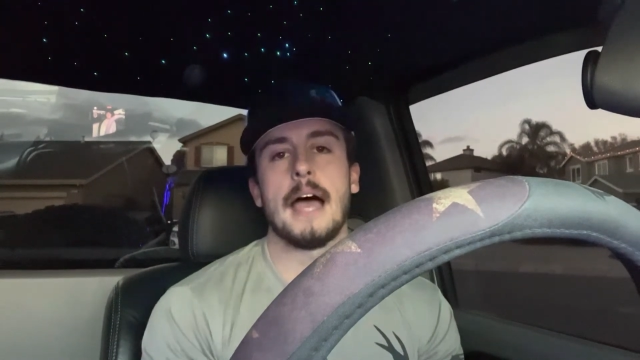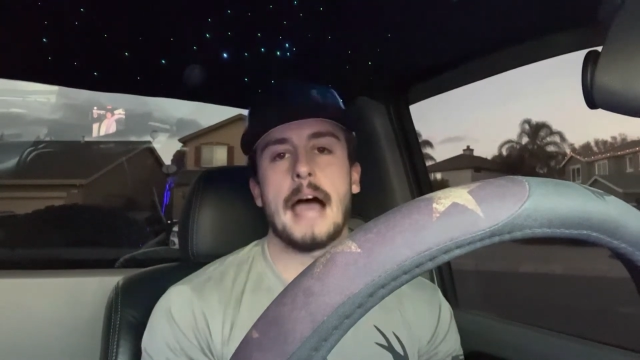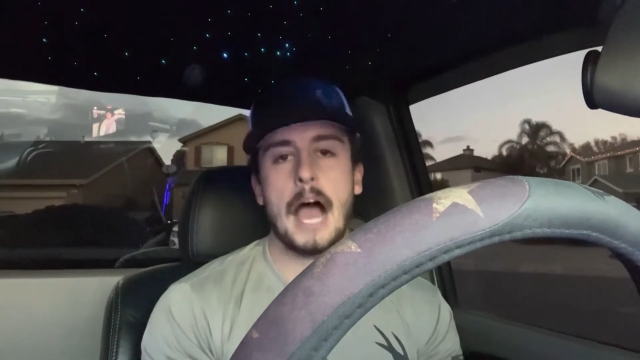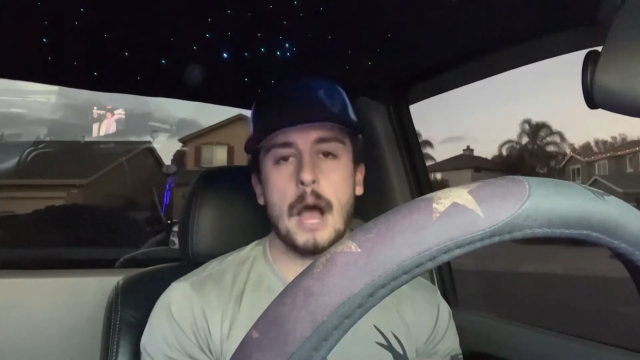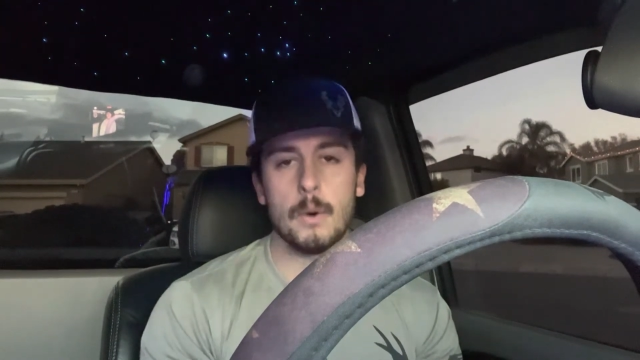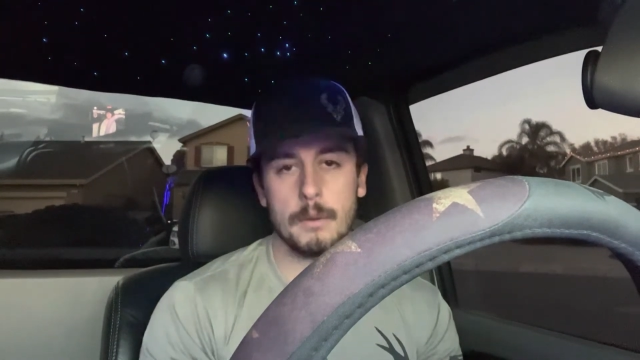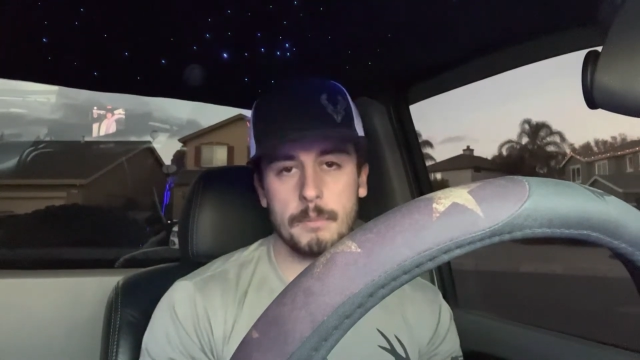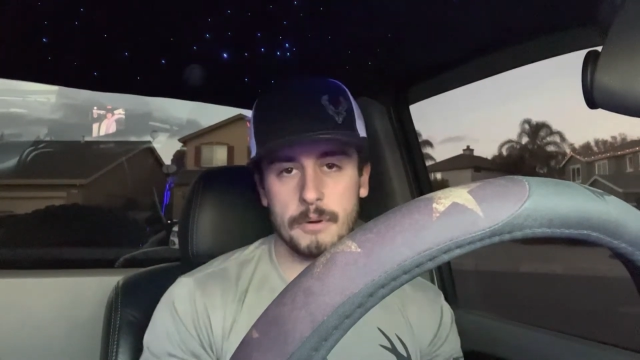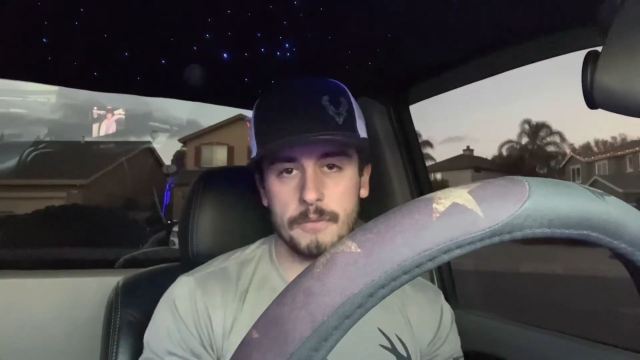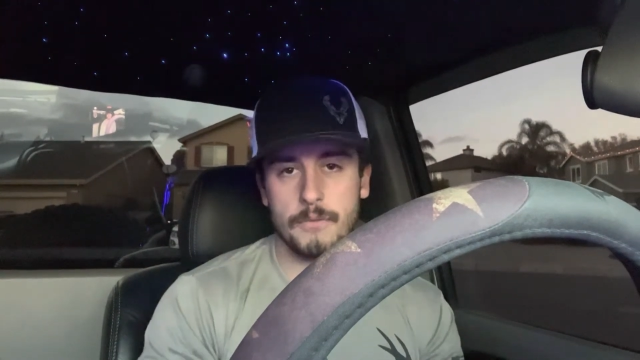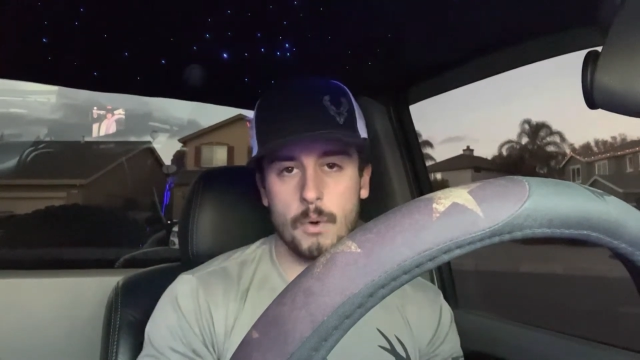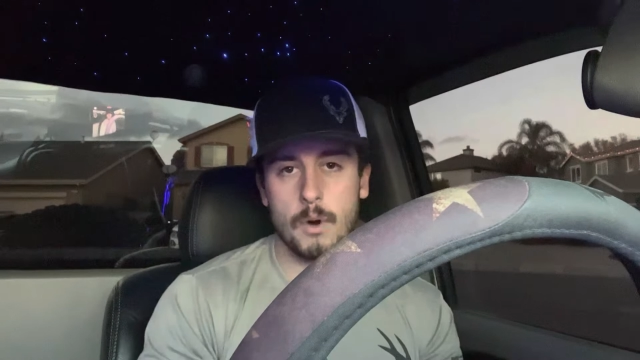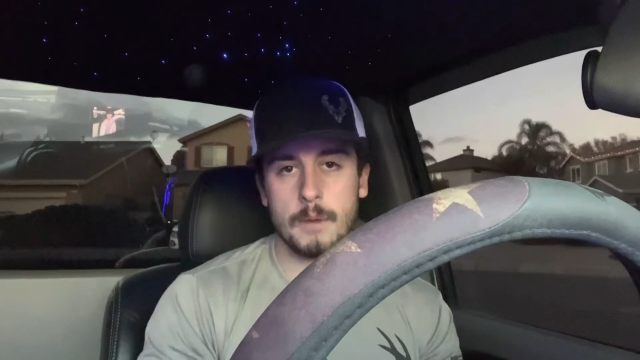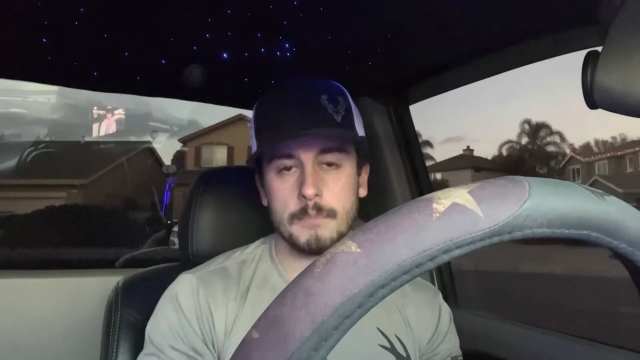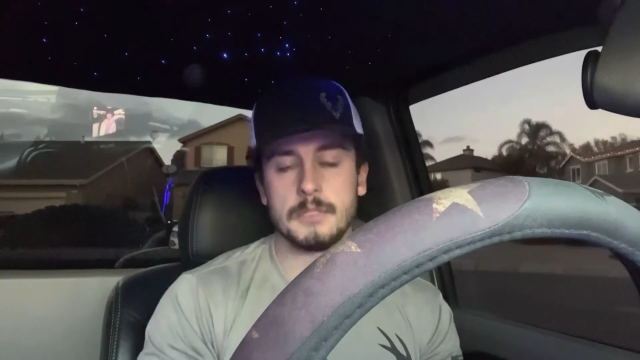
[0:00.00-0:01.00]
how it
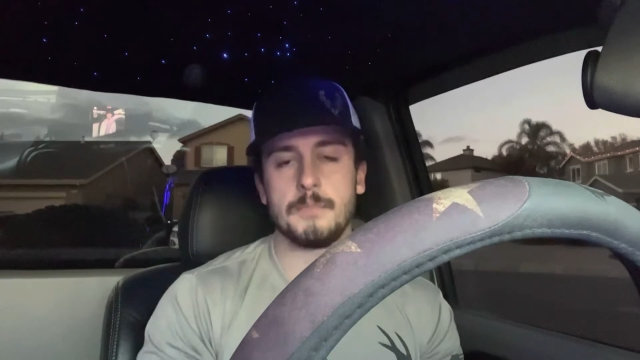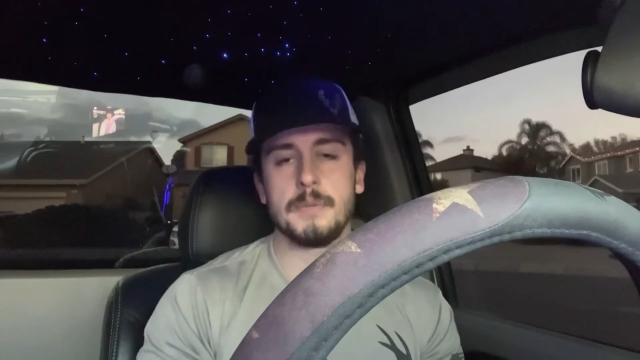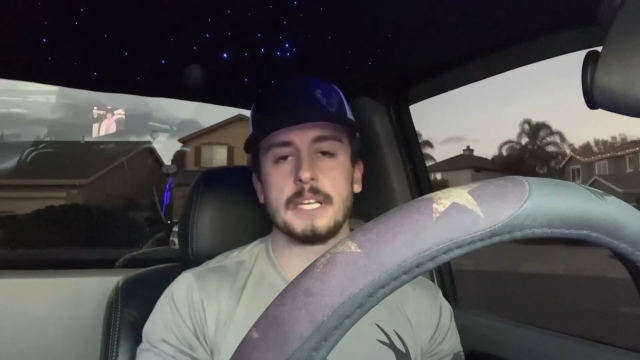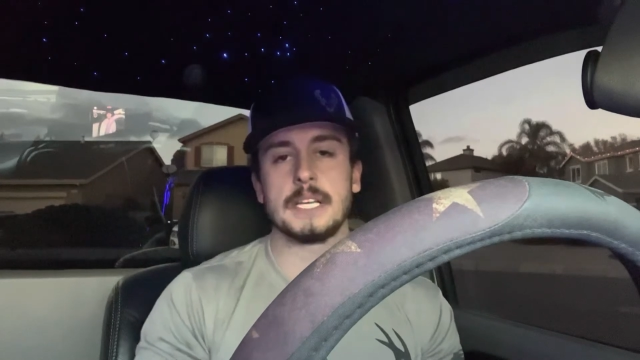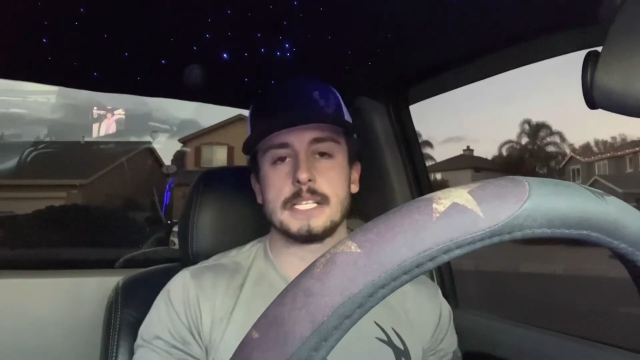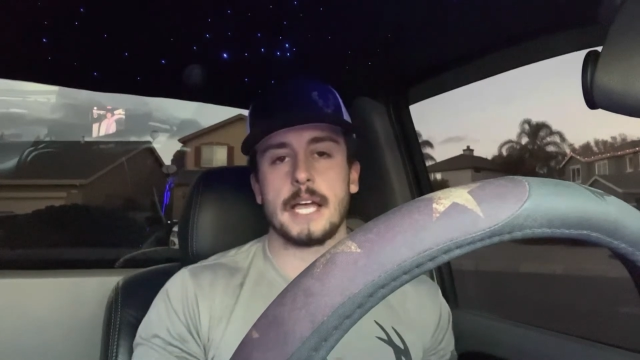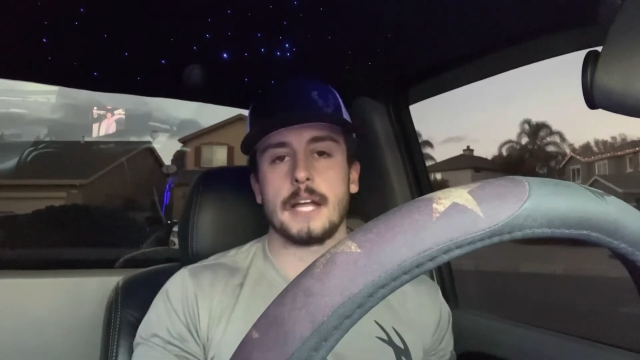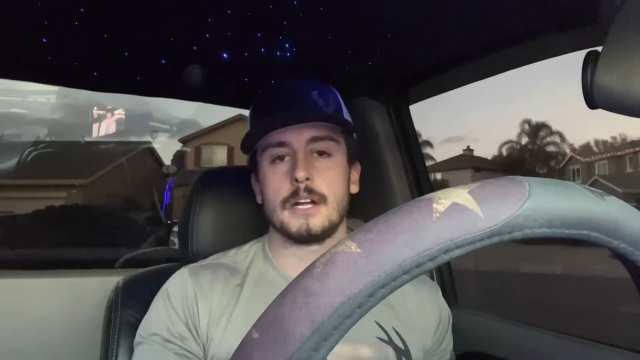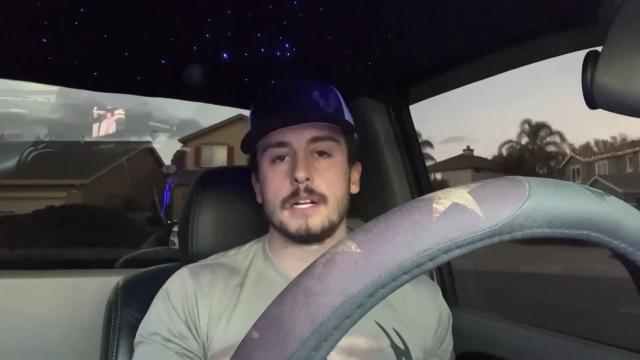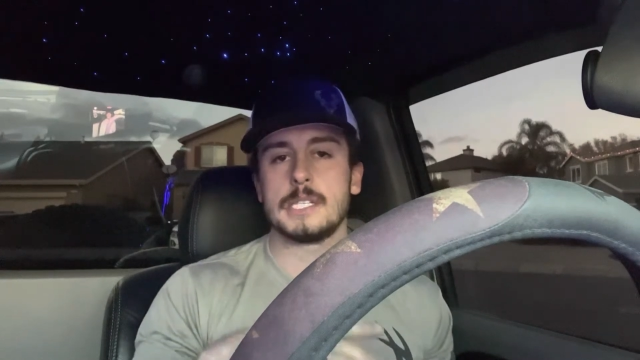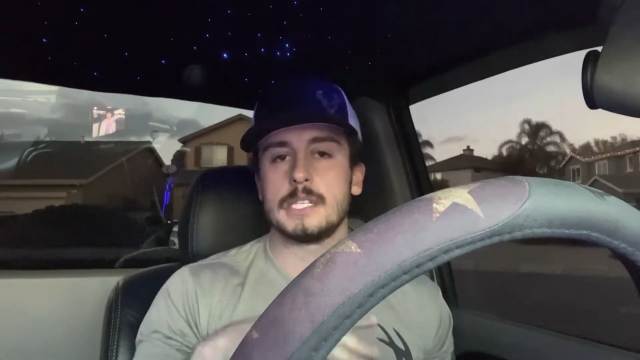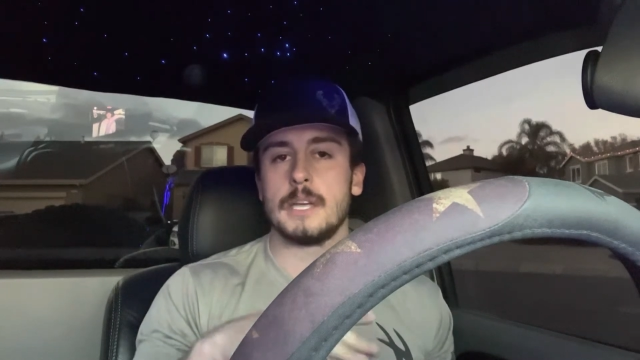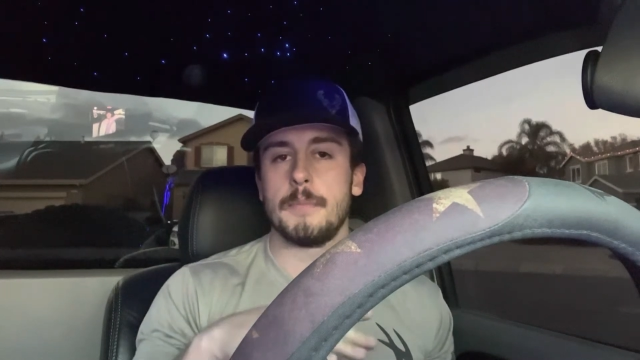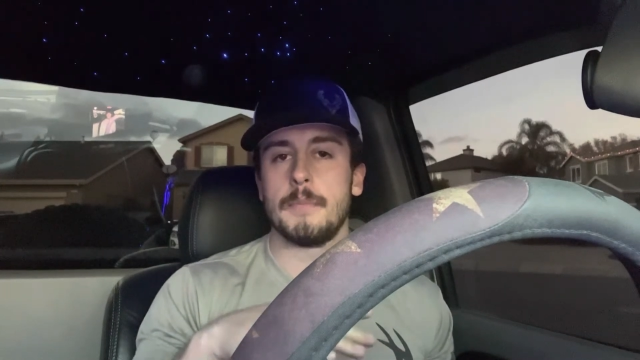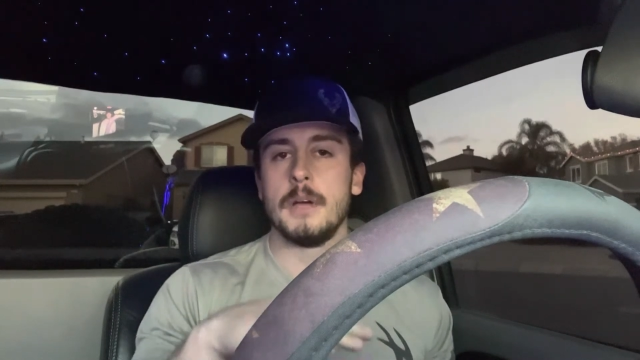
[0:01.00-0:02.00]
performed because I heard
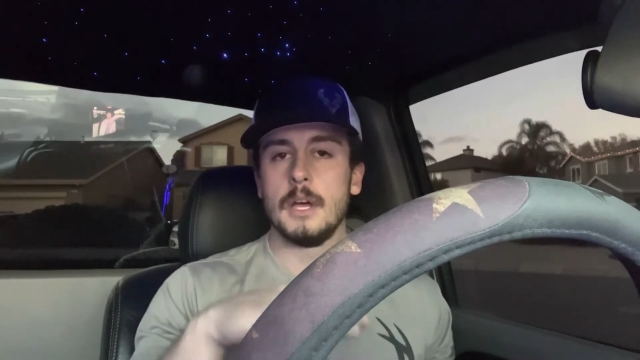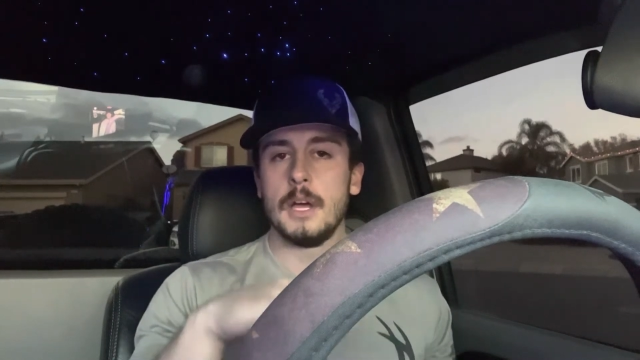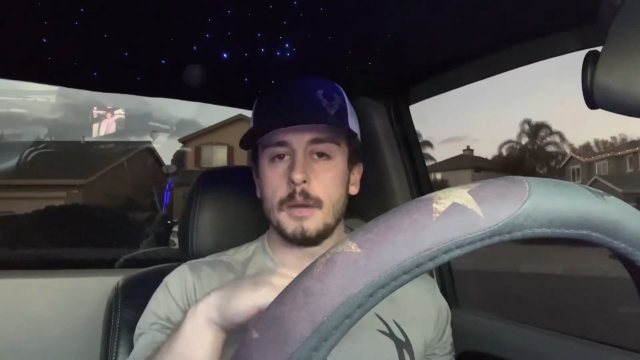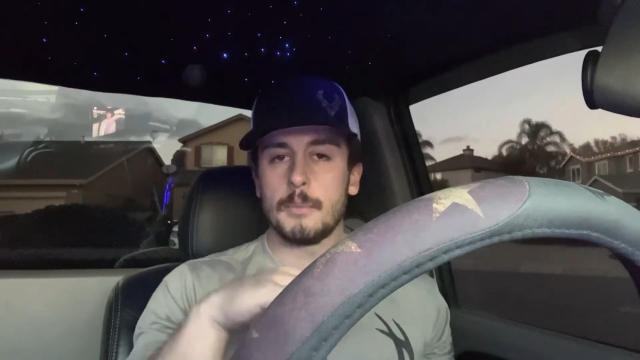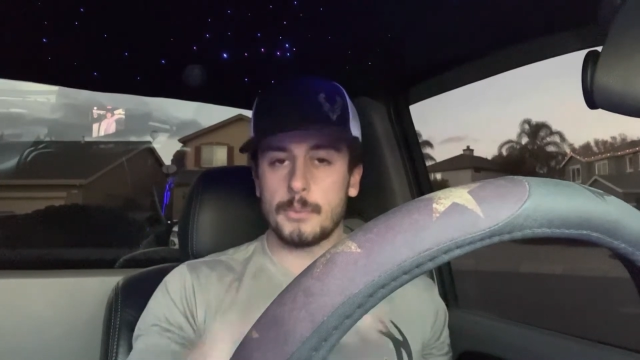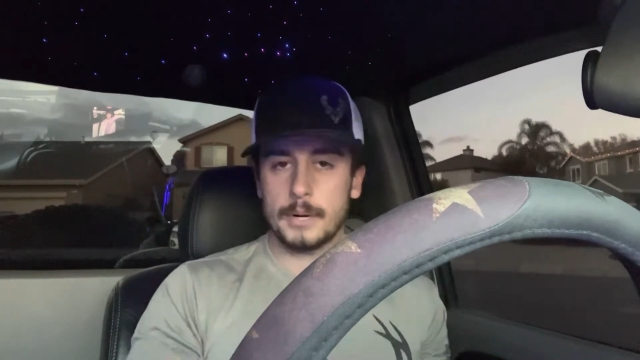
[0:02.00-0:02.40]
some